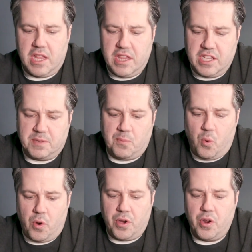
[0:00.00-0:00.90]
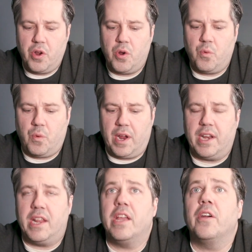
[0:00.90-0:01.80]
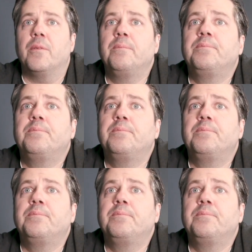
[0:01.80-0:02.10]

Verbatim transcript: this board right here